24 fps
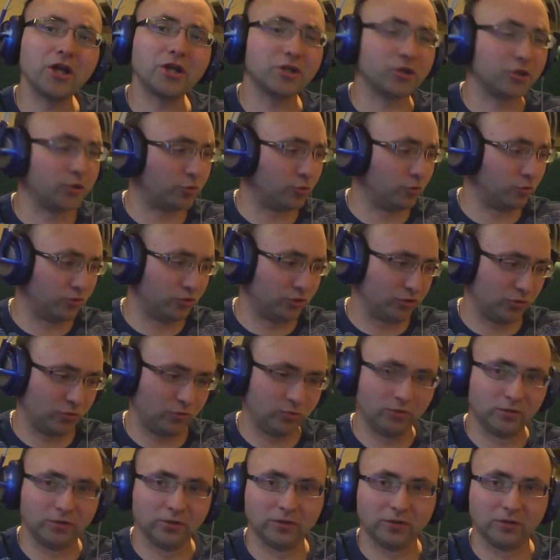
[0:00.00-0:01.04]

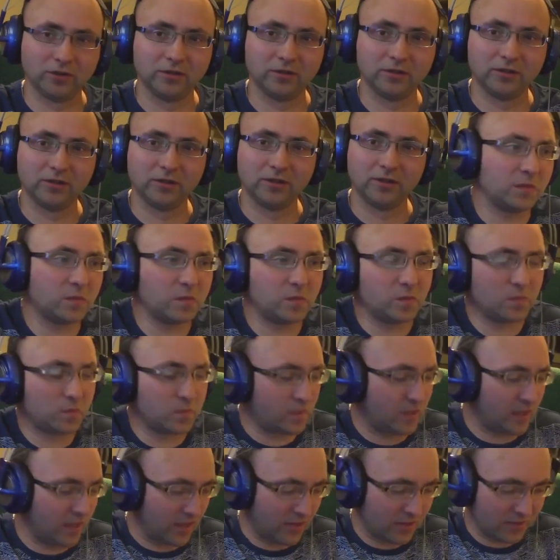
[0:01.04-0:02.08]
usual.
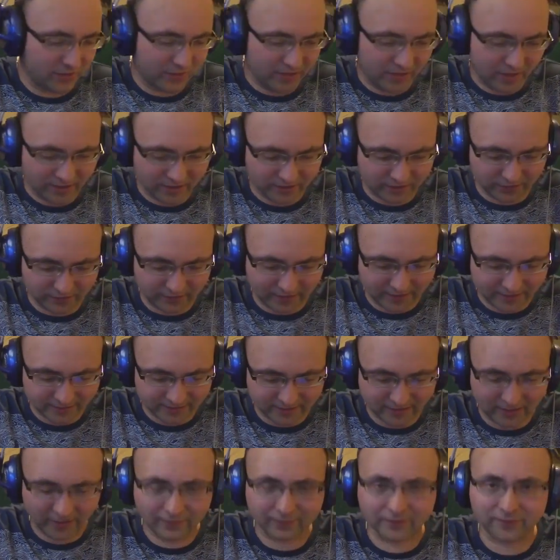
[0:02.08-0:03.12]
I
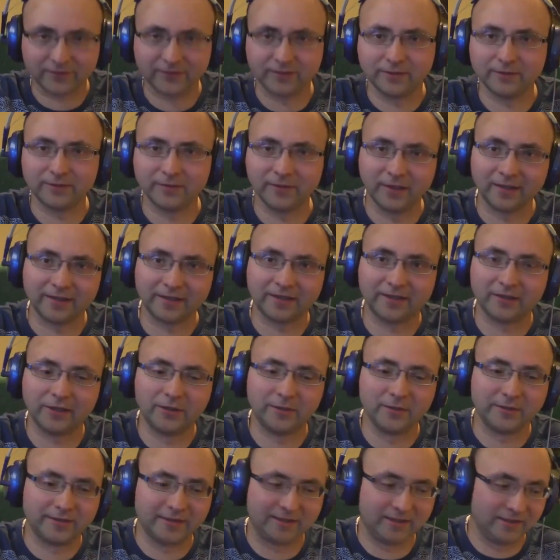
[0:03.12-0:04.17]
scratched off the one
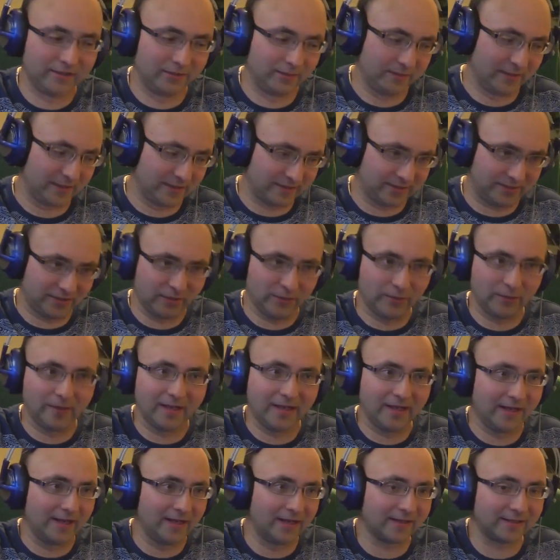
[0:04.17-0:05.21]
code here, and let's go
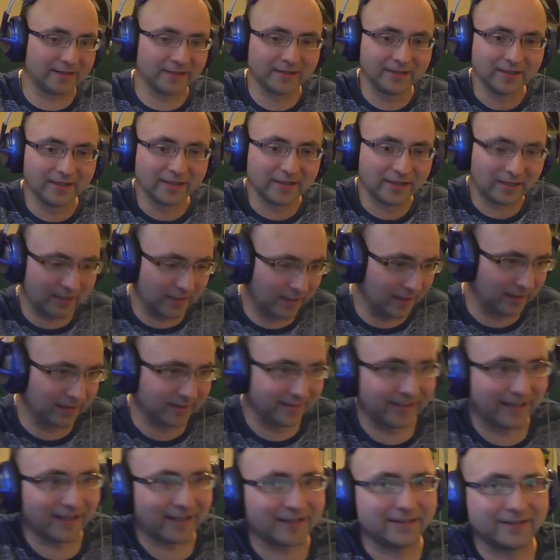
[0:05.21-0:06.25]
and
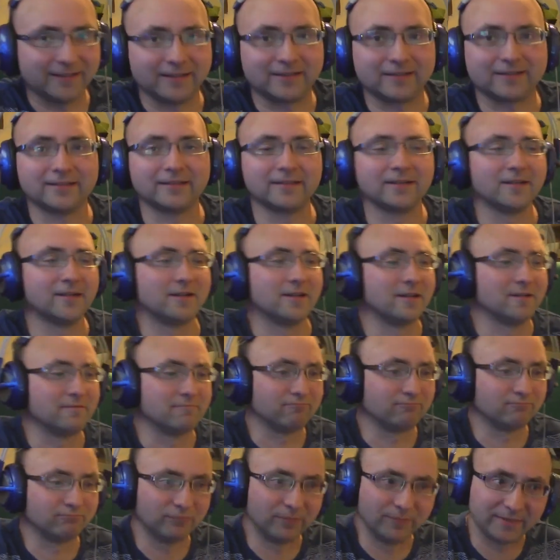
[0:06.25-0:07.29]
collect it.
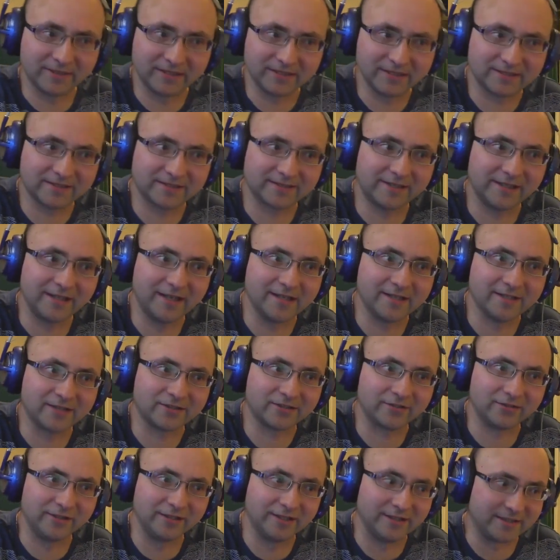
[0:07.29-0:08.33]
Let me just change
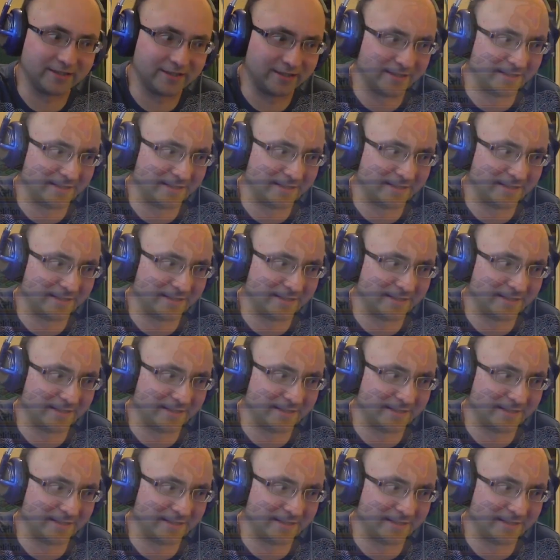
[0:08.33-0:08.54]
screens